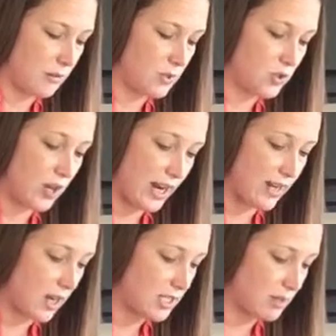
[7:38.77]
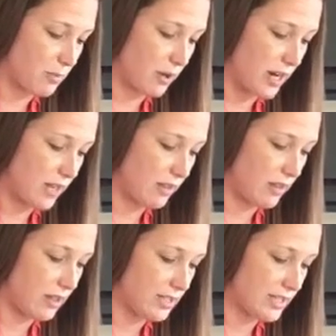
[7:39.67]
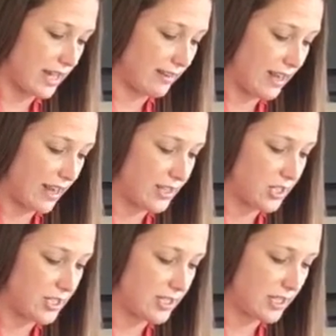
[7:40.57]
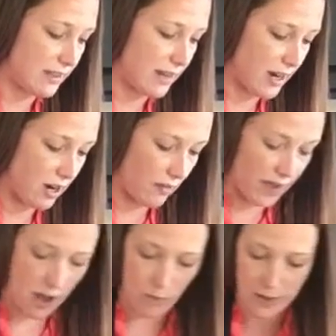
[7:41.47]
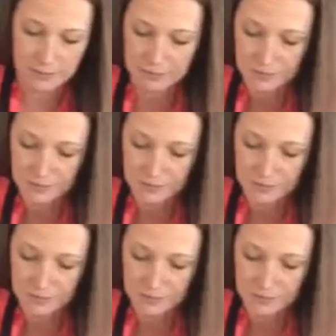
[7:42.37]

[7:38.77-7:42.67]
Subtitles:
Try not to break the skin like I just did there on that one.